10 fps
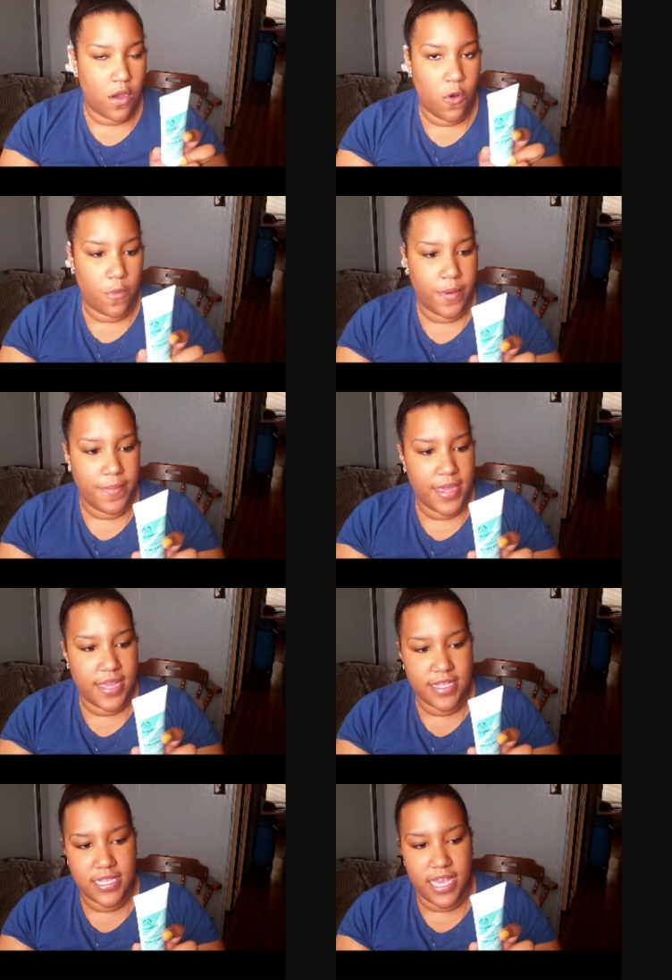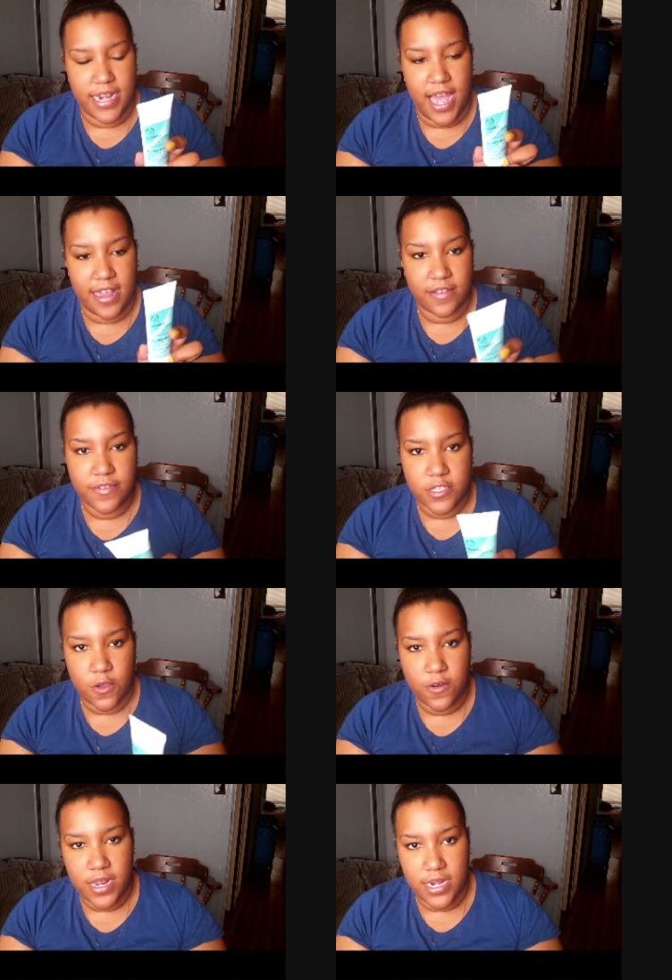jojoba beads and olive
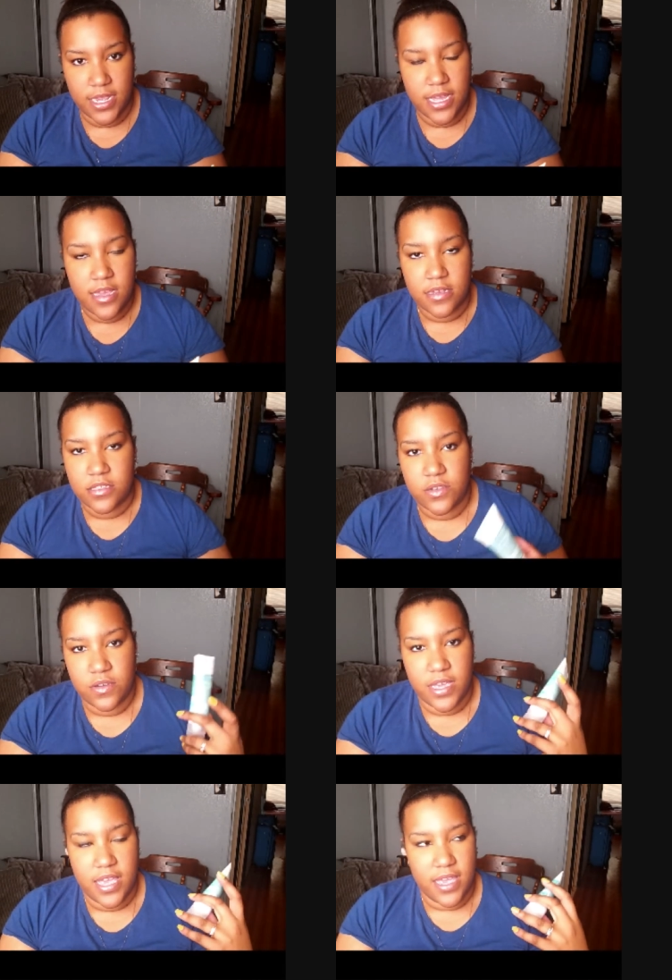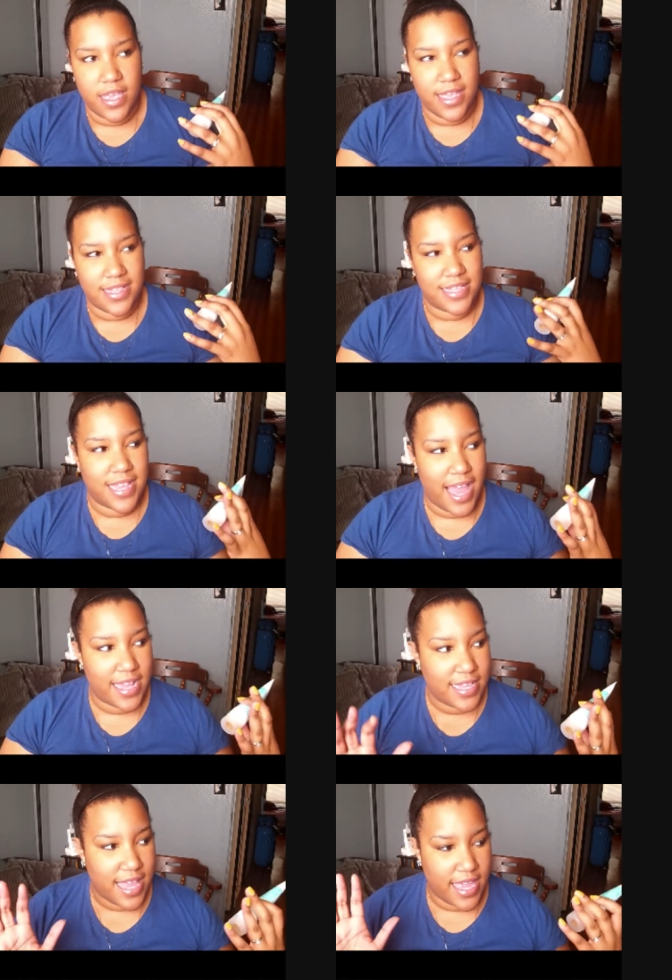stone in it, so it's
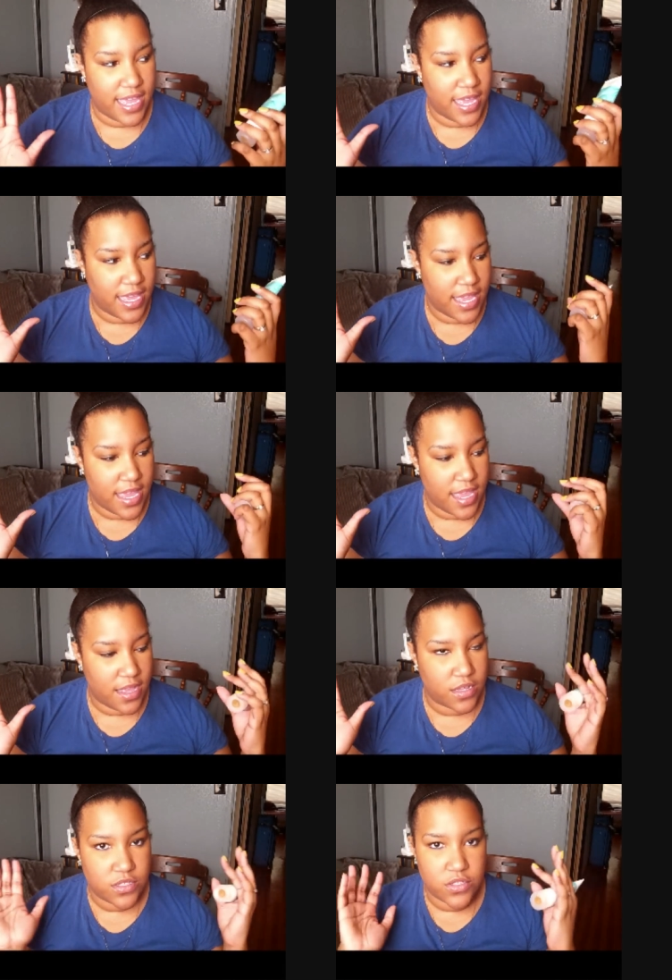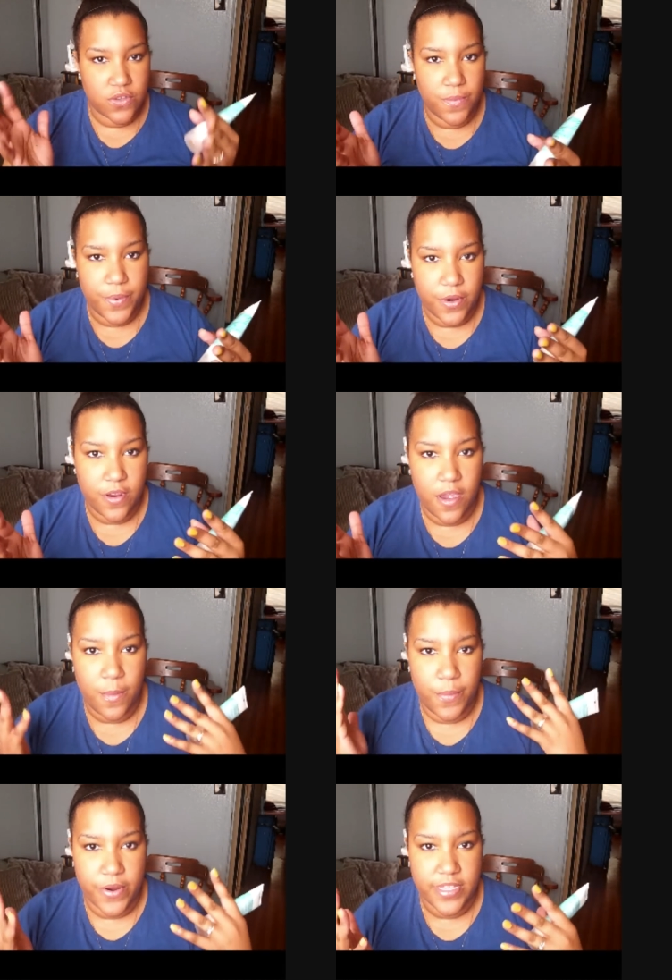not like super
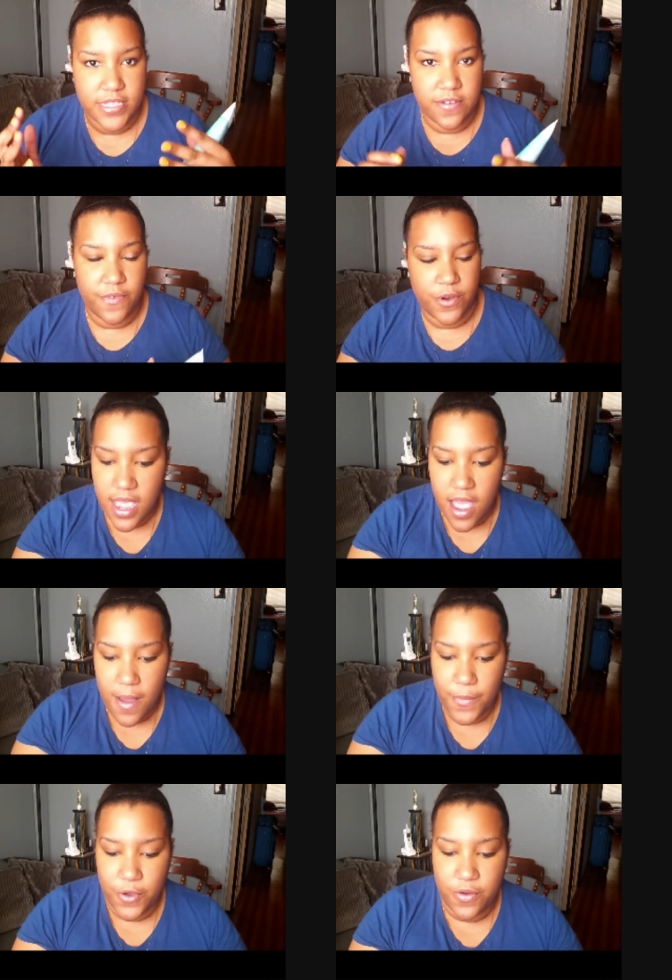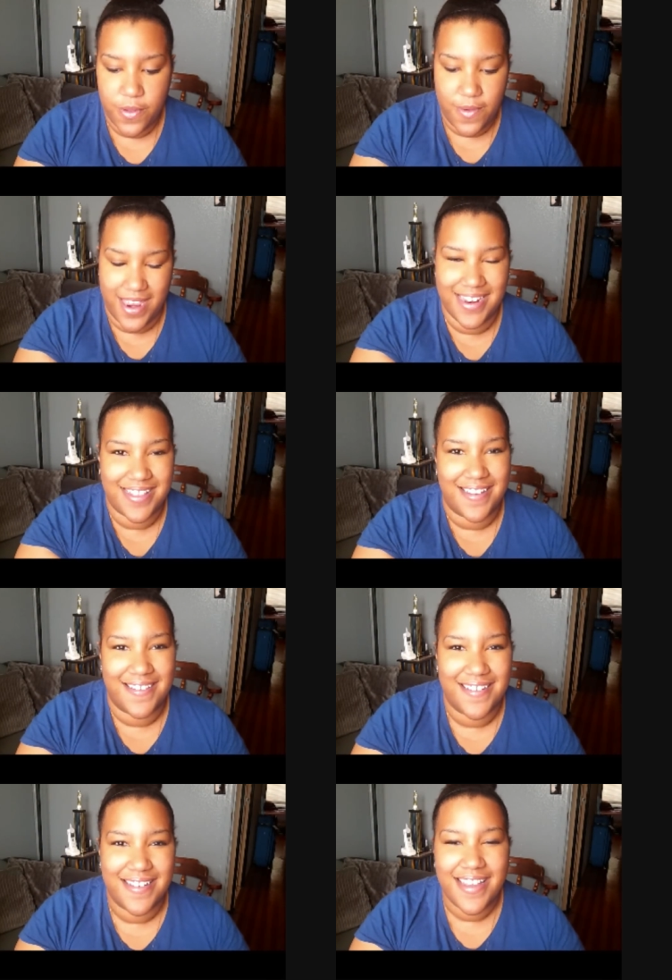abrasive. Moving right
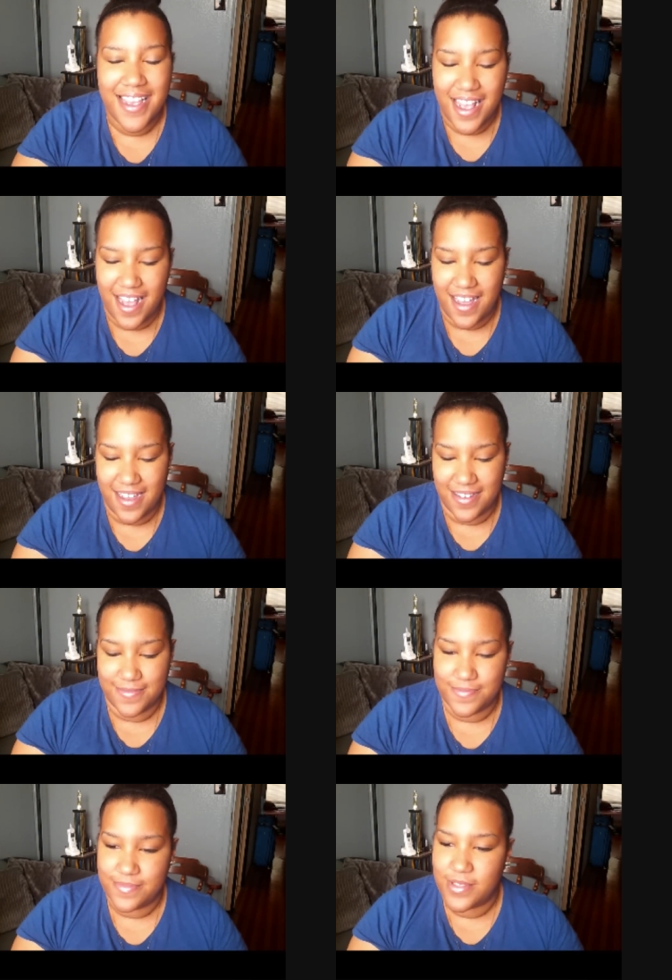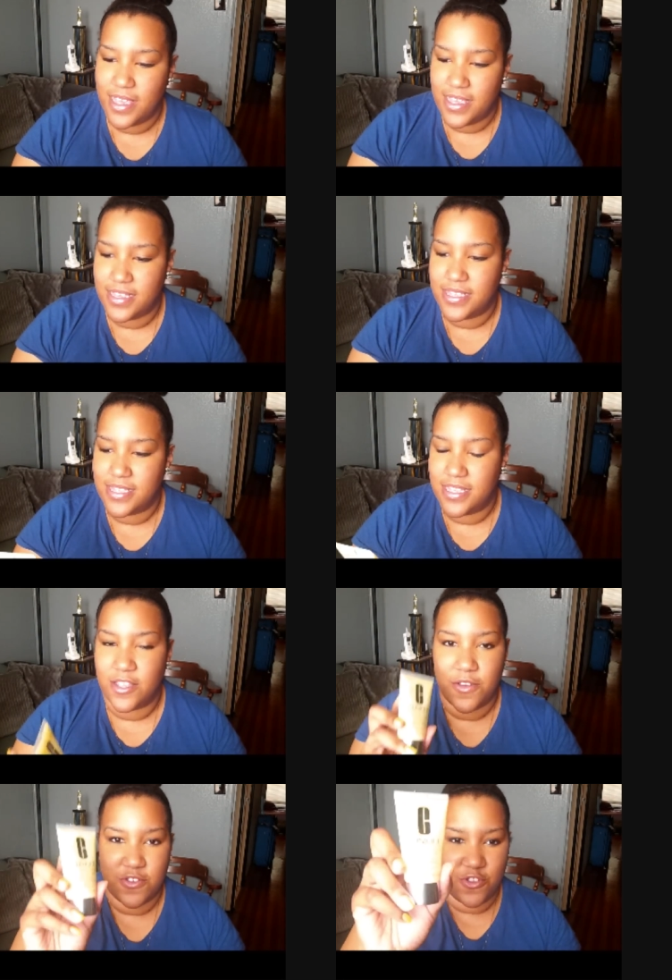along um, is
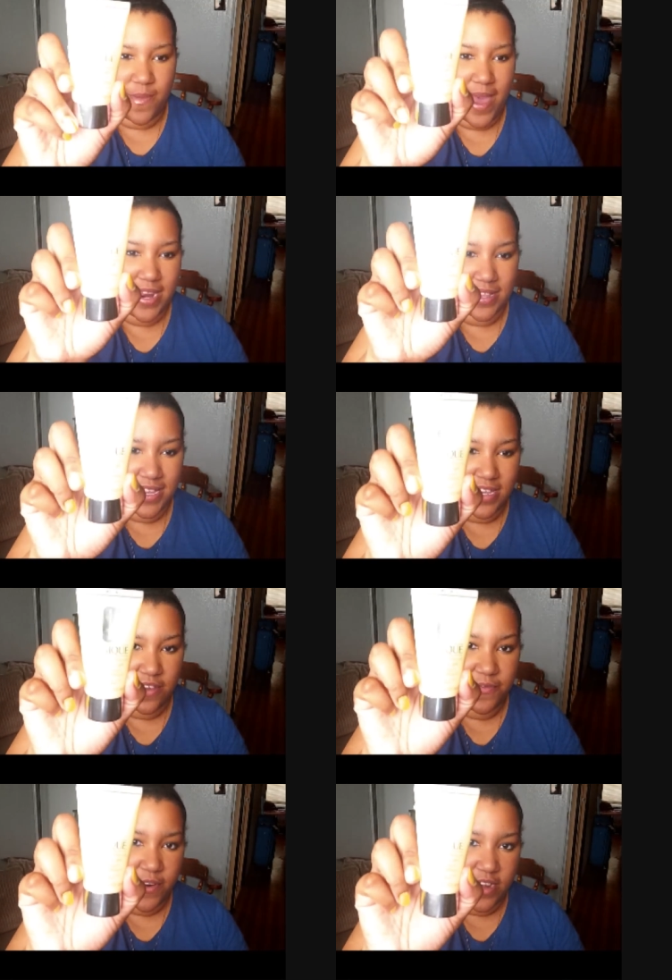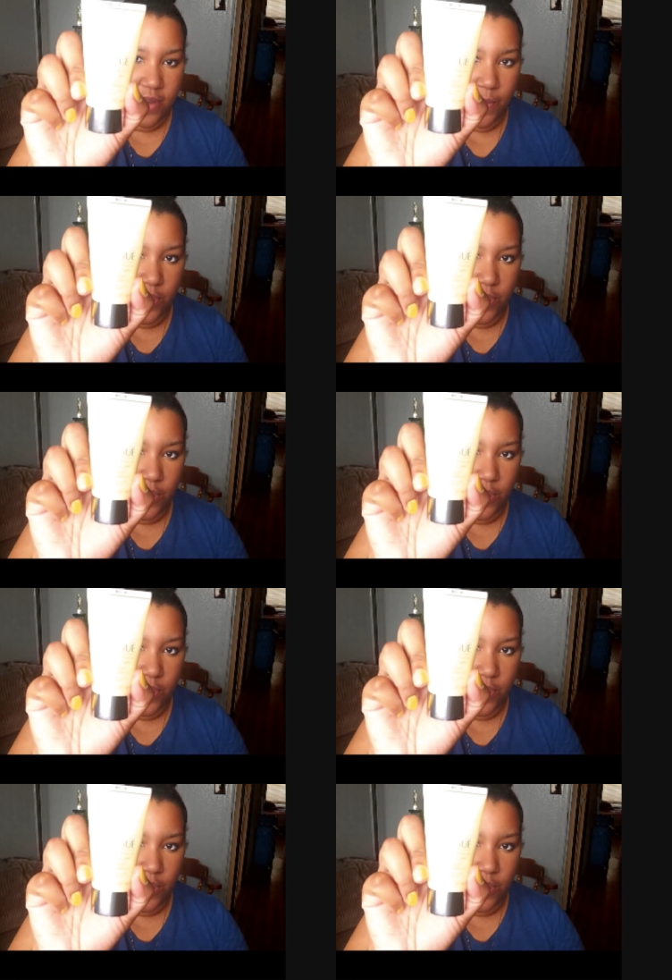the Dramatically Different